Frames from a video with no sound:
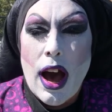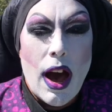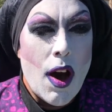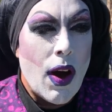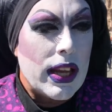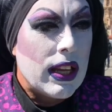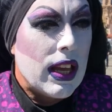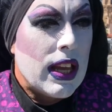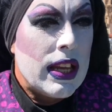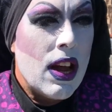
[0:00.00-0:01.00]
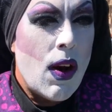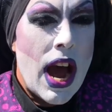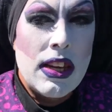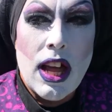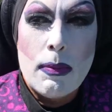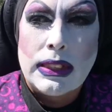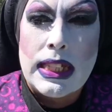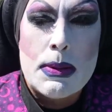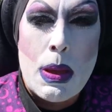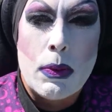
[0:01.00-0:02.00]
Oh, you know, I love
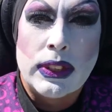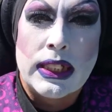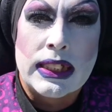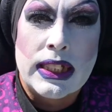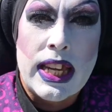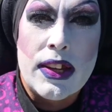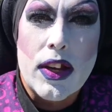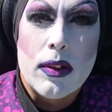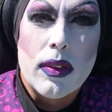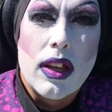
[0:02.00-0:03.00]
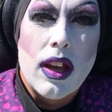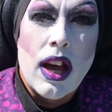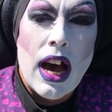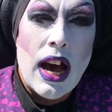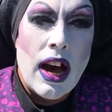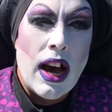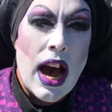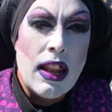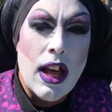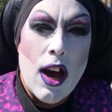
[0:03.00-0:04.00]
seeing people succeed. Uh,
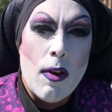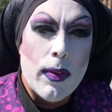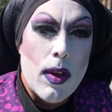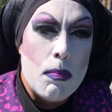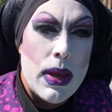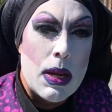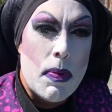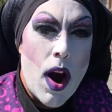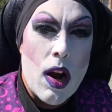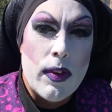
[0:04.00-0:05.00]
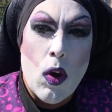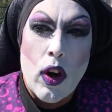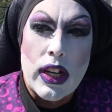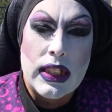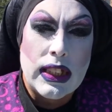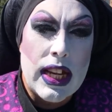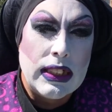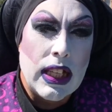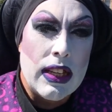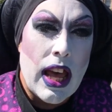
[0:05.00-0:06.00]
I love being part of an
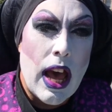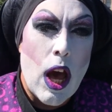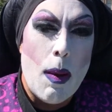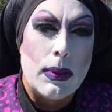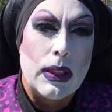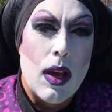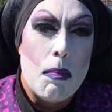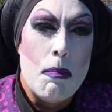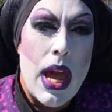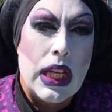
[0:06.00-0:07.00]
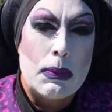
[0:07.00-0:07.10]
organization that helps makes